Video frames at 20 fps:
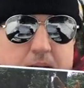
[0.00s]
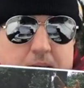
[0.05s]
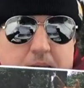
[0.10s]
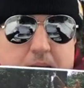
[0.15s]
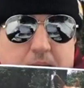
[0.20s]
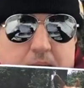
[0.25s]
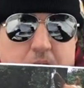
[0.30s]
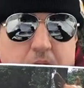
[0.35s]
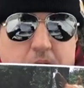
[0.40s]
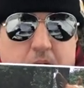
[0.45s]

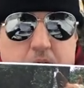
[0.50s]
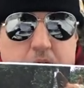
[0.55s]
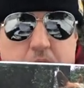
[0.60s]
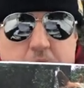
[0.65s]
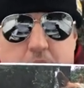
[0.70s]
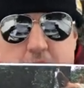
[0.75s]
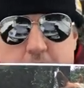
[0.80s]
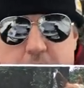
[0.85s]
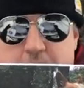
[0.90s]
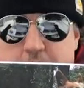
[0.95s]
got it onto
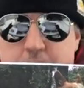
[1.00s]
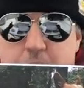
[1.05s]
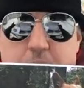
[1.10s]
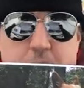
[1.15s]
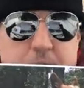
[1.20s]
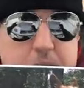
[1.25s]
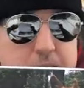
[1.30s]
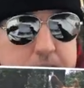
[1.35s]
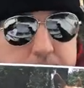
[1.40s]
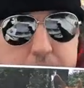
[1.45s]
her phone,
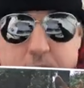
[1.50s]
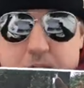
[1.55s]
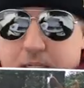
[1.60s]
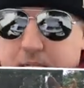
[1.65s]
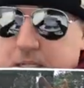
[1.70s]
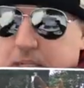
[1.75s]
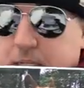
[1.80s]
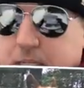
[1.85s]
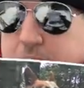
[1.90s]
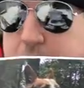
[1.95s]
and she
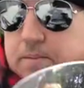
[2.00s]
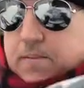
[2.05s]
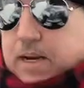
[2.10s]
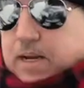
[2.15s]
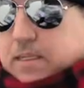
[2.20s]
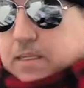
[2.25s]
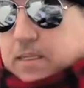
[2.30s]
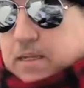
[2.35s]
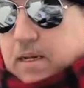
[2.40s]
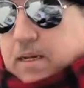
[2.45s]
just did the
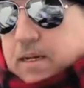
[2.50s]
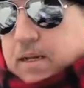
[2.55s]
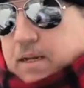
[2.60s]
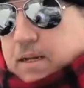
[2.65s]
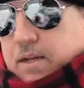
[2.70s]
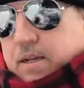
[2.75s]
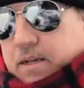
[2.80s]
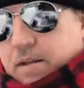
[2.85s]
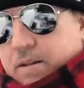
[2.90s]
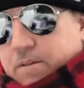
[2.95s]
rest.
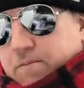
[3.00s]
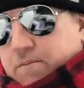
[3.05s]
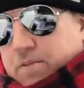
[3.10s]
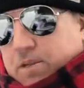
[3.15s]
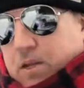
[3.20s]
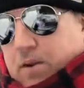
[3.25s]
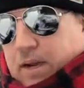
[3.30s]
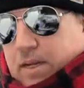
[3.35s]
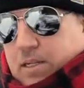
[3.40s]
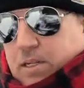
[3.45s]

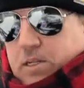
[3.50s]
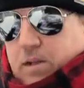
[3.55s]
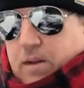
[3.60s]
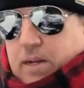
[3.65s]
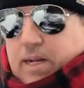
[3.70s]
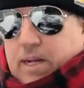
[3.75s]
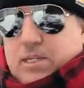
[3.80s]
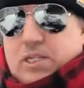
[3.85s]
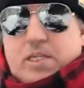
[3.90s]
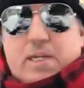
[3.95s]
So I just thought
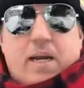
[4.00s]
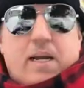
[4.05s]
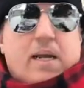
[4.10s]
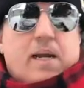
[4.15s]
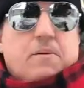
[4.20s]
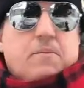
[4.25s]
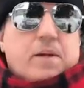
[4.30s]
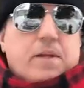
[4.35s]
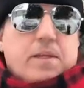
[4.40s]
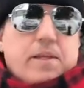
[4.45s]
I'd share
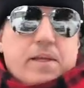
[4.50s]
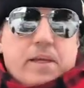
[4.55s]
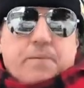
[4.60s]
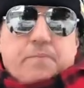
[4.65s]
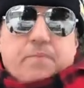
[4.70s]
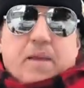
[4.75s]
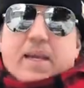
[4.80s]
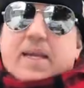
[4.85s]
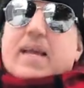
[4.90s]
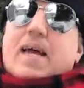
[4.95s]
that with you.
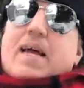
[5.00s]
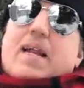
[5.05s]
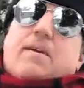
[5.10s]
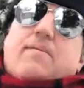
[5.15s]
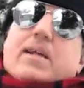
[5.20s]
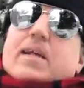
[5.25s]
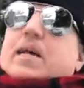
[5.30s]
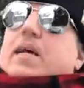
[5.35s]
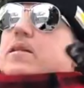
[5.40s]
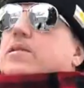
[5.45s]
Again,
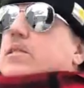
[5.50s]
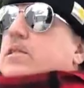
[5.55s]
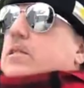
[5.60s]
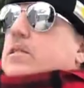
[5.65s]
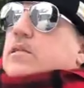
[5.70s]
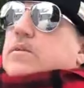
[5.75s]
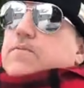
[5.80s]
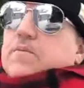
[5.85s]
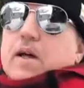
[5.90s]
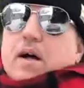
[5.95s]
everything else is
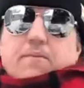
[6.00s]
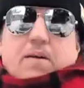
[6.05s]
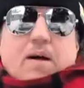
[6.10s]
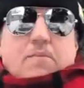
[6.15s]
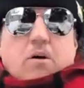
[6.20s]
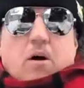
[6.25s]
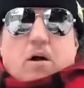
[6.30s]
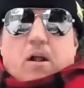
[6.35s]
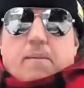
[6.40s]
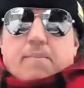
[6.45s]
just fluff. I'm
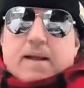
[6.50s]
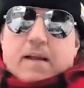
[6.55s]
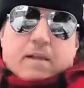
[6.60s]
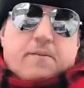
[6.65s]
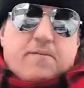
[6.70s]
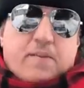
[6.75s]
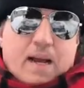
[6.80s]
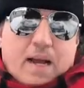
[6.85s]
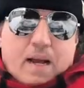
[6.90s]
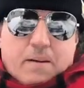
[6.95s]
all about the
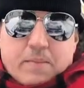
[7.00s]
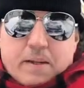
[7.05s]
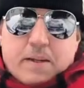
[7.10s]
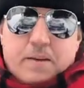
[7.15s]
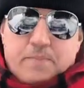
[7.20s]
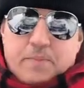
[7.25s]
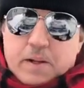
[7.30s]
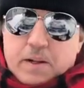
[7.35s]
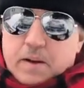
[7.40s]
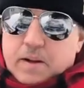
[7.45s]
family,
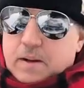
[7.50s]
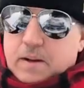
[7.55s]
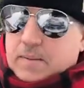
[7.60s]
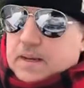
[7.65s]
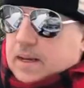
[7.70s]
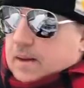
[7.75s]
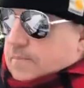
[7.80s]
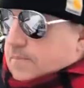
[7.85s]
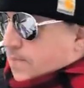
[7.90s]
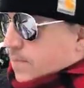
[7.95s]
you know what I
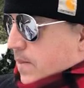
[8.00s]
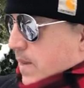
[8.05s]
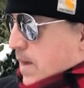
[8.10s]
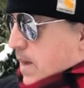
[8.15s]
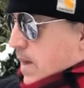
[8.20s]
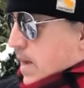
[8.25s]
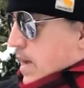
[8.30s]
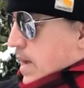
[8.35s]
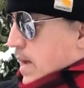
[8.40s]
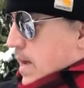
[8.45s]
mean?
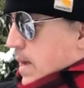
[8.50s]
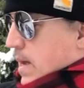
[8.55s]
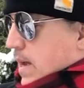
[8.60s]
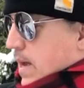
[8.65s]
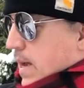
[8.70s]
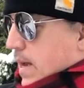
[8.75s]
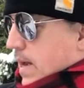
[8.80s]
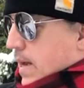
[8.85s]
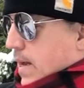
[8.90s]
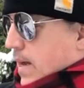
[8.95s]

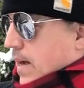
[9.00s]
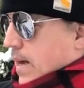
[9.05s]
And